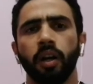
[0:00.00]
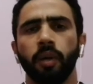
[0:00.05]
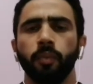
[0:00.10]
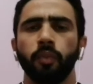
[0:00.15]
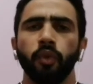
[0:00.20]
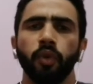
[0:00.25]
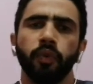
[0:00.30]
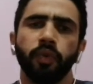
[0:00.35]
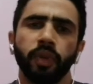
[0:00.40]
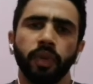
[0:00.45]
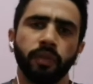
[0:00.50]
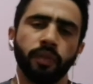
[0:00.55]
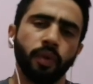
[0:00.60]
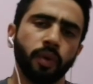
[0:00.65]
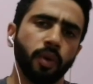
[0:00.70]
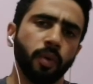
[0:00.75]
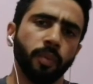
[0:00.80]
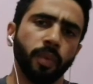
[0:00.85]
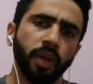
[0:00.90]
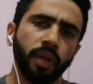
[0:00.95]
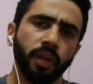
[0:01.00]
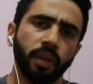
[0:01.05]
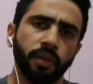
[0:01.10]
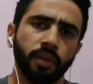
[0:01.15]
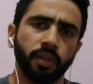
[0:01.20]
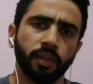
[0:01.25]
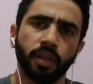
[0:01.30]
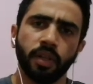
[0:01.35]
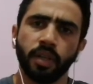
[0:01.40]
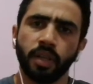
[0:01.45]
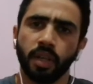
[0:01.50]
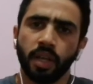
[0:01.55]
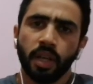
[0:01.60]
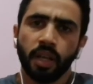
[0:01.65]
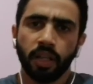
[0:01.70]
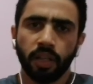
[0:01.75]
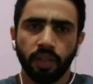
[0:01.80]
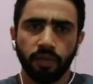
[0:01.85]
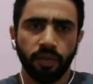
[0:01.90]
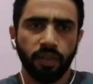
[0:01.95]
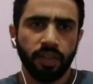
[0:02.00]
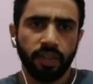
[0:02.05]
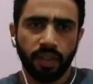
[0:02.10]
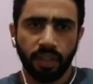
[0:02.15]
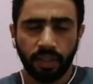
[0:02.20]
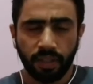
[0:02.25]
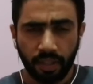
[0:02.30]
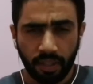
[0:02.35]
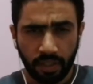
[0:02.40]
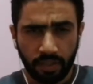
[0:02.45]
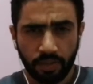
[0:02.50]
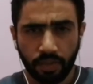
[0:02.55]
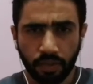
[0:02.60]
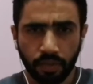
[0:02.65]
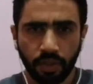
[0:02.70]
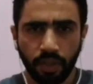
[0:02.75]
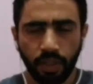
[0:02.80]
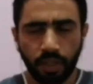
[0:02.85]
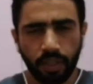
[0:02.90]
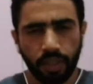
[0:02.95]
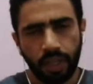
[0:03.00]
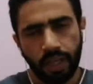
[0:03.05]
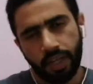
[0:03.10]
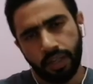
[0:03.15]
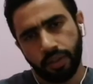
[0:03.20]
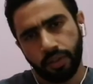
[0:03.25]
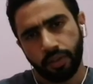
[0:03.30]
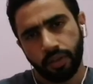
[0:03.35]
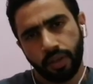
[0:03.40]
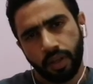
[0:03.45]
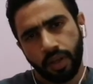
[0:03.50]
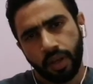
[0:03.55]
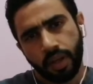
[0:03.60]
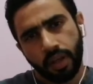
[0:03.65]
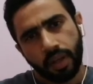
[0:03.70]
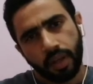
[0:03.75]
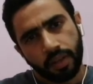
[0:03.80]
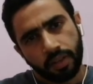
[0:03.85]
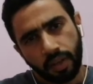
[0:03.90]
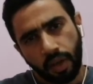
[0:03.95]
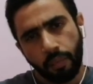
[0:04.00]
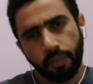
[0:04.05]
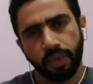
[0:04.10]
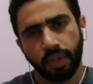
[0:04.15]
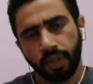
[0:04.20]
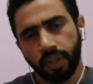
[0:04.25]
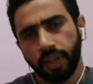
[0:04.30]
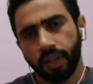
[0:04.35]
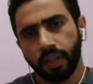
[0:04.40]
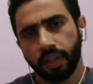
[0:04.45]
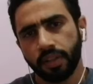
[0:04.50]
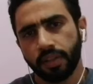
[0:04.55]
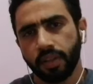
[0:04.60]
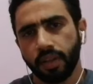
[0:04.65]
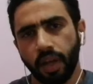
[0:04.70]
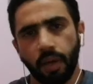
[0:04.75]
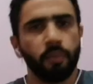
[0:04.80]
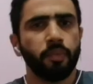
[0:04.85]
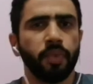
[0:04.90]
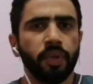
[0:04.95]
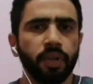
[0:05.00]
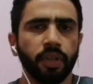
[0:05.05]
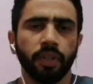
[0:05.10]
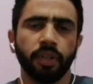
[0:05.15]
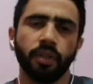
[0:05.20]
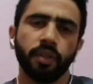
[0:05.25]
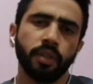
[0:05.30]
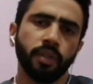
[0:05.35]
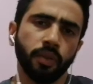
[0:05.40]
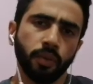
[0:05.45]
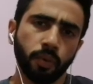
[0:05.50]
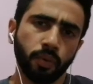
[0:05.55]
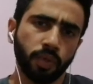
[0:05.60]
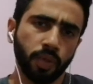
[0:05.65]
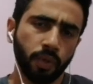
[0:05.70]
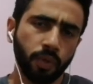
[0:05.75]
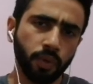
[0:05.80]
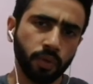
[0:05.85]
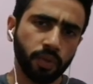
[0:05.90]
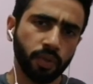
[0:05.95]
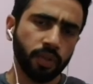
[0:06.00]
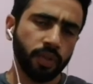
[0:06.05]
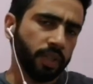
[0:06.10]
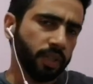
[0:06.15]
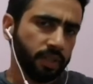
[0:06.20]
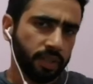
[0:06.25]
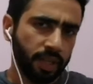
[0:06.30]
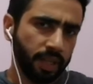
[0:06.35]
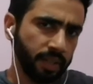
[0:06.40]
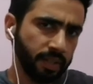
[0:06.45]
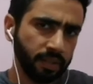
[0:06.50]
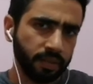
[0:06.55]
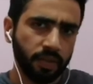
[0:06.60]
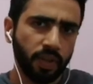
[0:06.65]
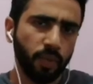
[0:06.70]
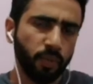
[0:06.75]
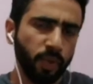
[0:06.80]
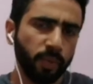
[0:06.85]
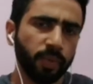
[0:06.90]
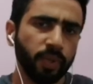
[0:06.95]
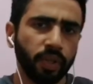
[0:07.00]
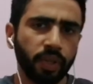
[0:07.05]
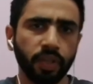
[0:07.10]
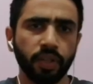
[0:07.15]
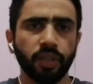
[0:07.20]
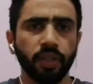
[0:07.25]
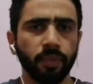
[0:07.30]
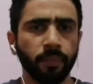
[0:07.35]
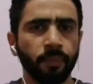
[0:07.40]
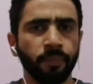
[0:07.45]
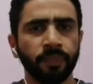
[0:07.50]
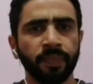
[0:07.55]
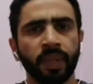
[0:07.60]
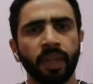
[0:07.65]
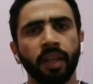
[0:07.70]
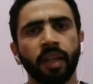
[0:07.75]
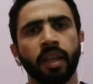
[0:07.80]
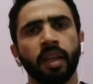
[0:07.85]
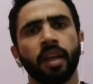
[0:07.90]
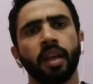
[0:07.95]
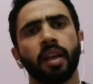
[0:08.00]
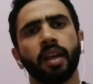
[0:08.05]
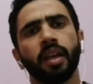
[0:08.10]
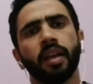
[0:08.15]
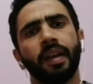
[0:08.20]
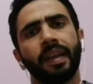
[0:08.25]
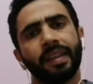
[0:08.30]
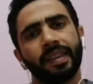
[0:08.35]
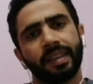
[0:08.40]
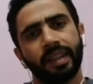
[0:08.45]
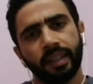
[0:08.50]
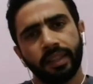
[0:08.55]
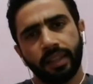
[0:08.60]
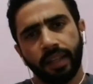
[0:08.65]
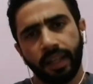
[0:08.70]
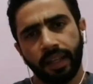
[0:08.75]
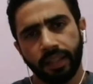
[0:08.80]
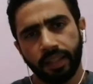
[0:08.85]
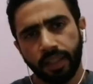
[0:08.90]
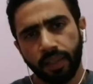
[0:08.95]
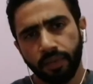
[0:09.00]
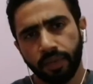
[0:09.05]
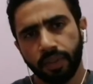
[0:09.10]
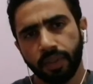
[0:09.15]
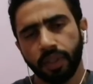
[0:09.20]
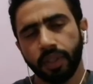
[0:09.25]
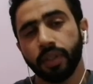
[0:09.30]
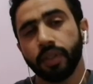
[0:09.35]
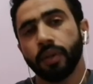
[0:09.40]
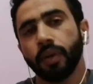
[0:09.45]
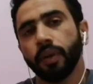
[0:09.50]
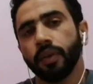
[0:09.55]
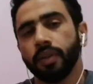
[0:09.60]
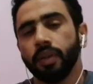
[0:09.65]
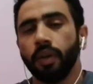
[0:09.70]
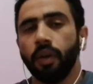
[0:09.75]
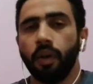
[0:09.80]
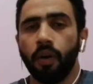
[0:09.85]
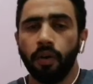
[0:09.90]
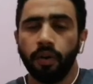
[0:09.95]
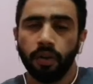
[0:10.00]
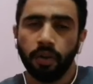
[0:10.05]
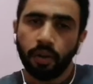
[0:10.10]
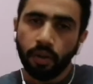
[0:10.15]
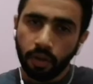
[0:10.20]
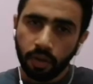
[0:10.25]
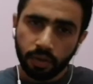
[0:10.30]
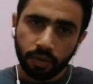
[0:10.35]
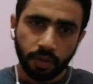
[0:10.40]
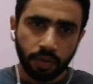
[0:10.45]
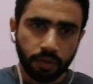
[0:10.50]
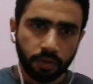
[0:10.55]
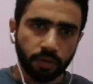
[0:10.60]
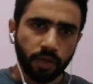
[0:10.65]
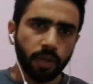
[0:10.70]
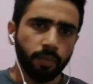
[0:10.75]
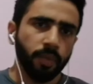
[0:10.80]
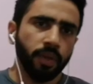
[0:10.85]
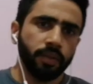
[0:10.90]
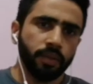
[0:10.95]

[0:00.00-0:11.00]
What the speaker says: moving from another, leaving that X screen and something else appearing to the user in the same application, that activity goes on the string